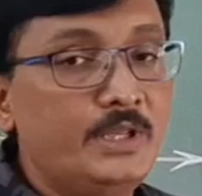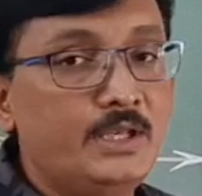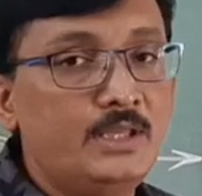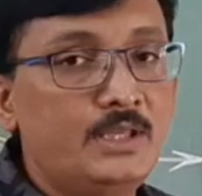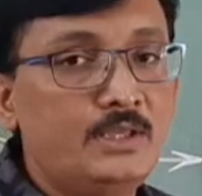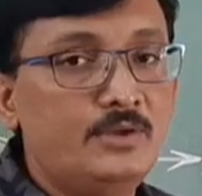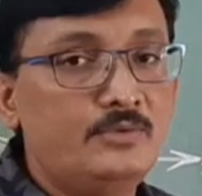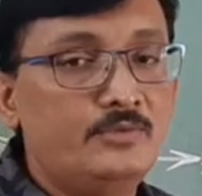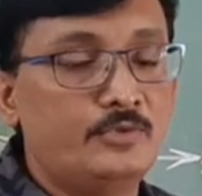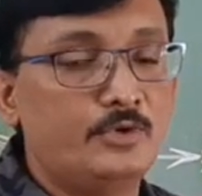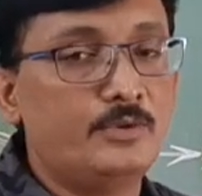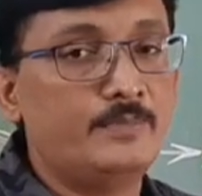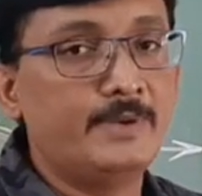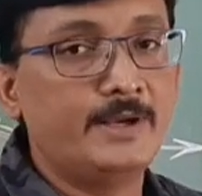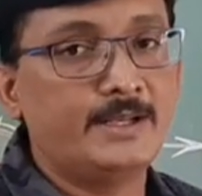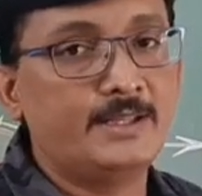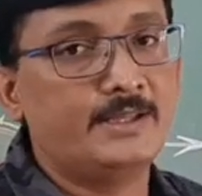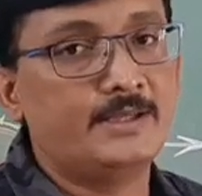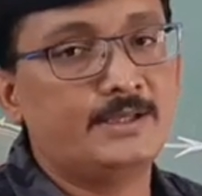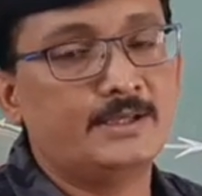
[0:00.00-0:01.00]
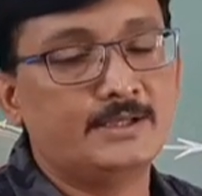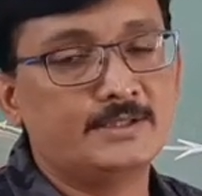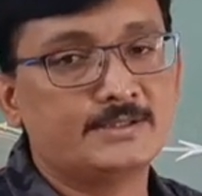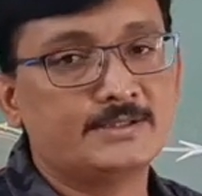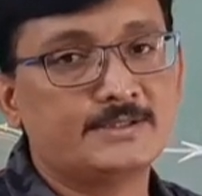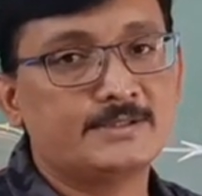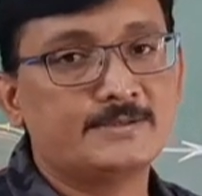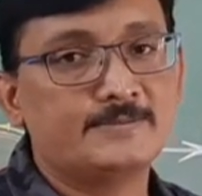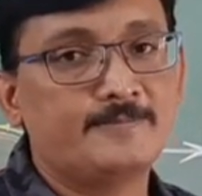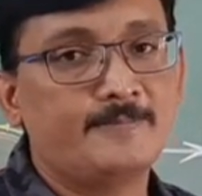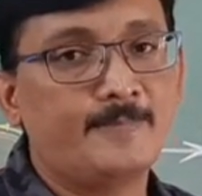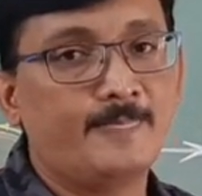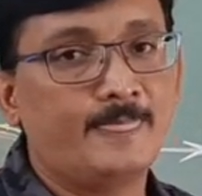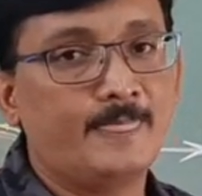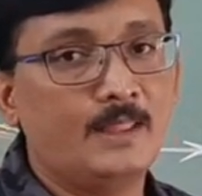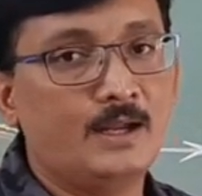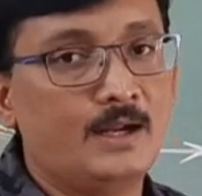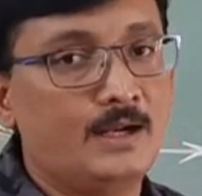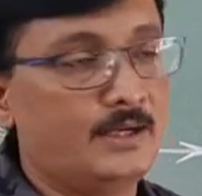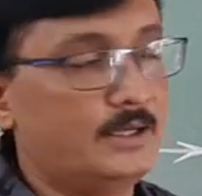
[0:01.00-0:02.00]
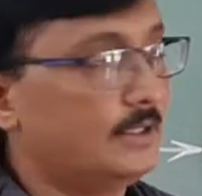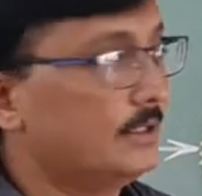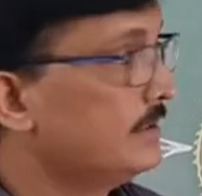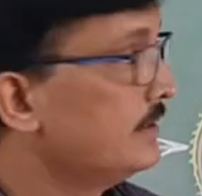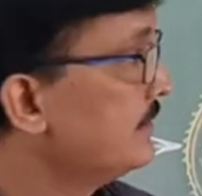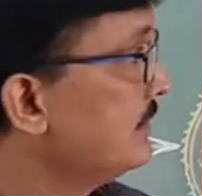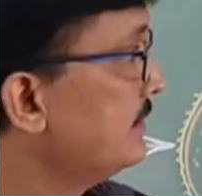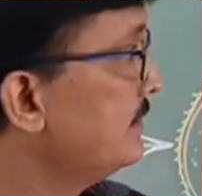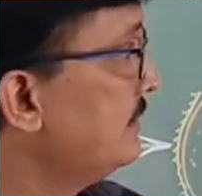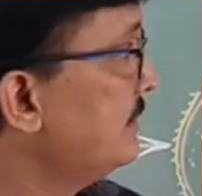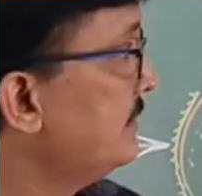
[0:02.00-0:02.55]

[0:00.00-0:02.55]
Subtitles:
many food materials, and